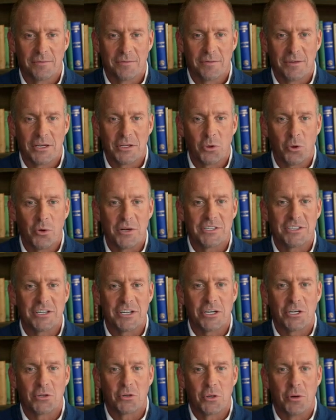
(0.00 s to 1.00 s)
The choices
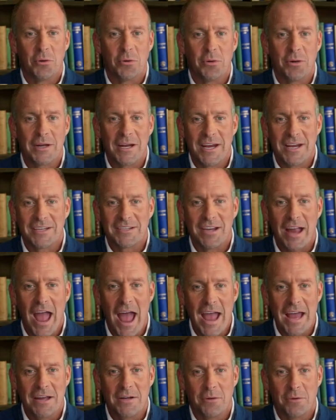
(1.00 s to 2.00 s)
include links to
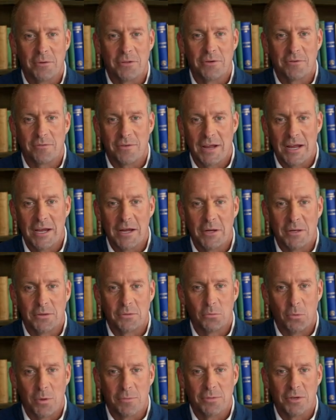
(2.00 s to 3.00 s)
articles,
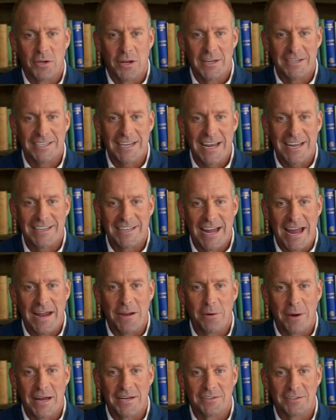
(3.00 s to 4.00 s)
videos, websites, and
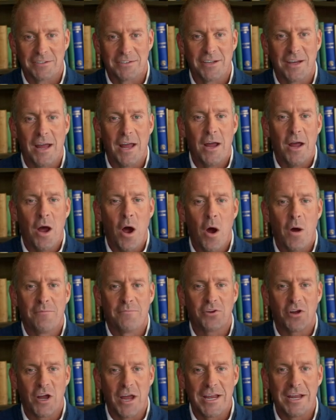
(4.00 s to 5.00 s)
databases
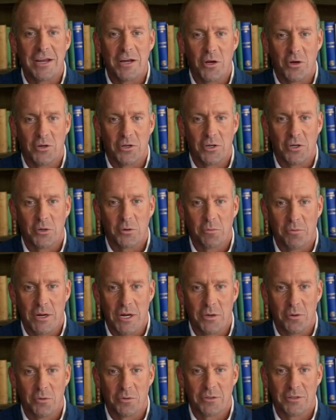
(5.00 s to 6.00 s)
of genealogical
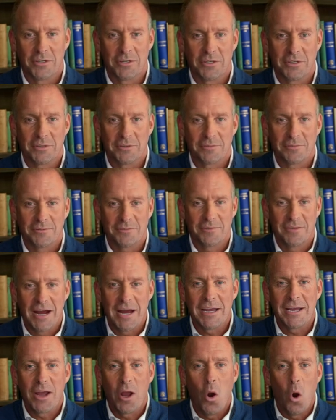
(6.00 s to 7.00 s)
records.
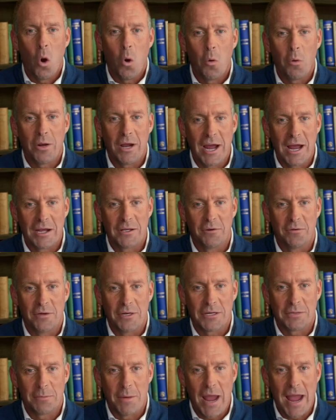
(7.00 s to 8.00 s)
In the All
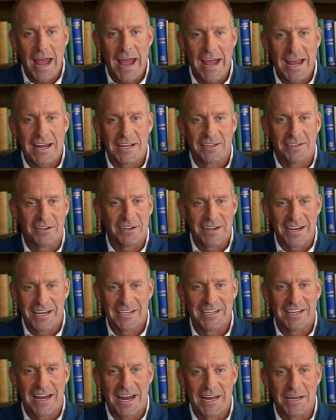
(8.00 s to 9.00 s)
Countries page,
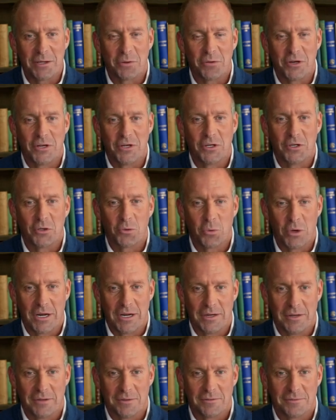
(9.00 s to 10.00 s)
let's take a look at
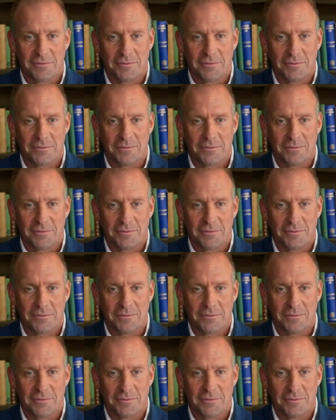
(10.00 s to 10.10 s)
Sweden.